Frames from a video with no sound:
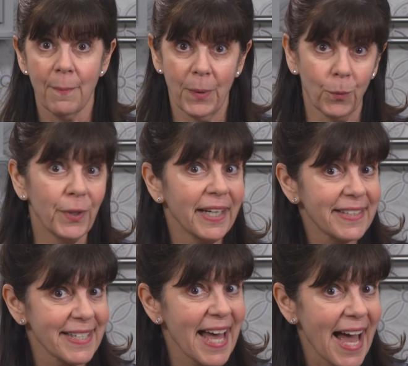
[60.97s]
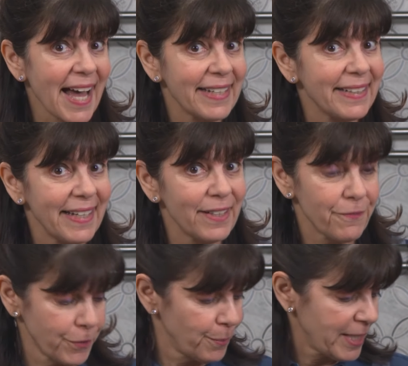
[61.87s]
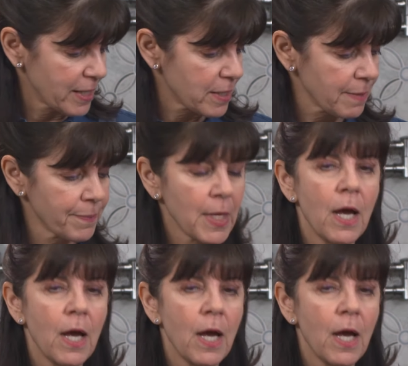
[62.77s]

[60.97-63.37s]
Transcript: But we'll get to that in a few minutes.